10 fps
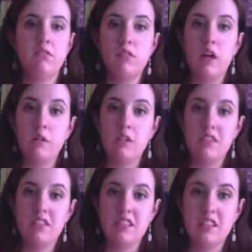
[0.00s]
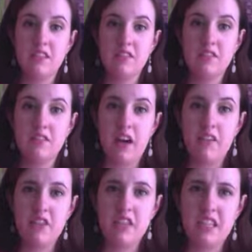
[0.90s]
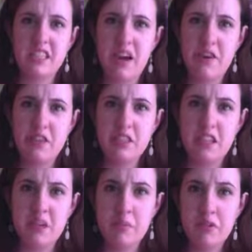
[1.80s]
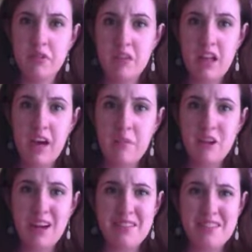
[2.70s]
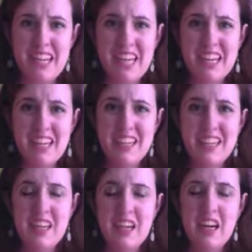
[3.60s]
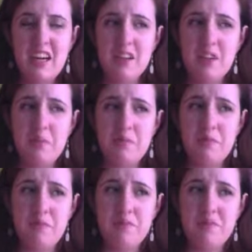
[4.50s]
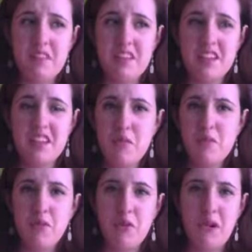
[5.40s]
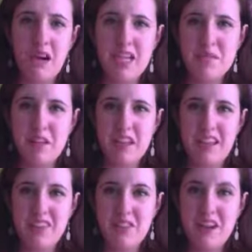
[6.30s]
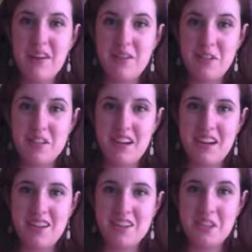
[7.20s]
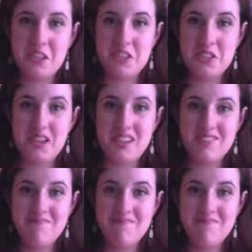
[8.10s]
I want to say like 5 or 6 hours in the computer lab where you have to take it. The day before I spent like 3 hours in there just on